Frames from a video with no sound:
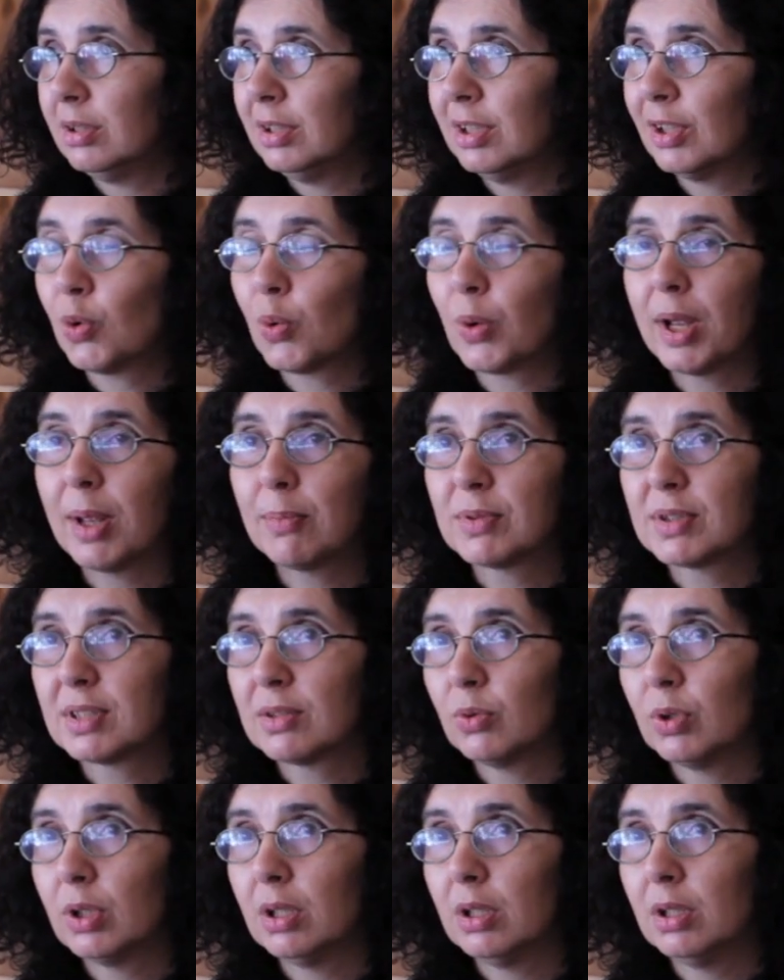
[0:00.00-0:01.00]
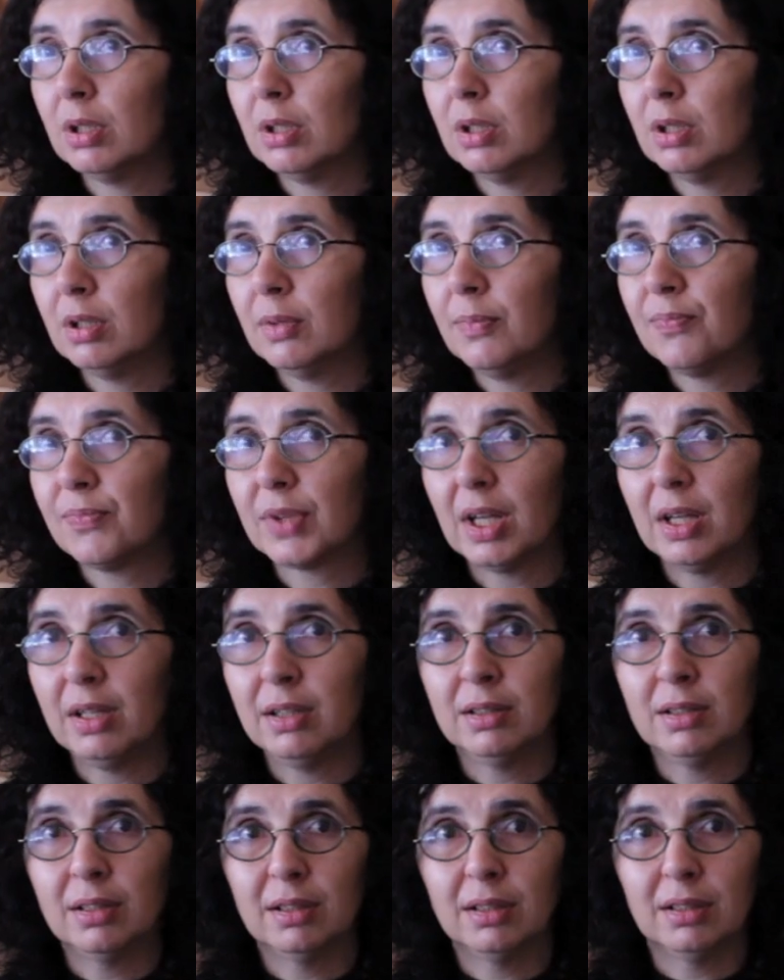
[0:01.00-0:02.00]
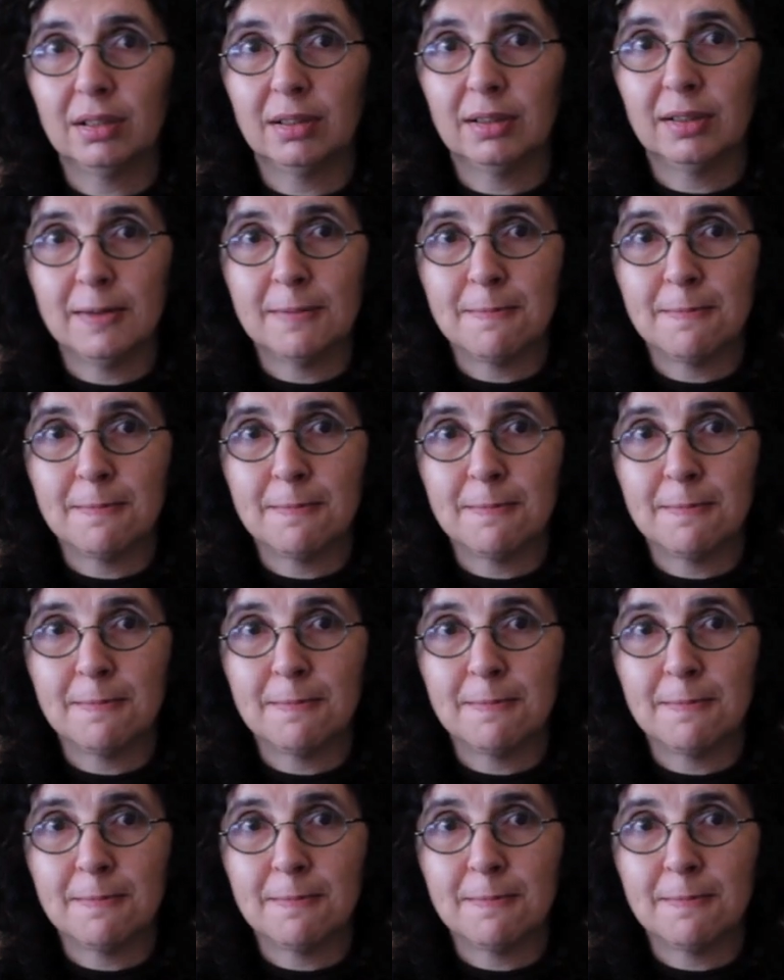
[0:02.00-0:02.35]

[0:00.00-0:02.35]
the grapes uh, and uh,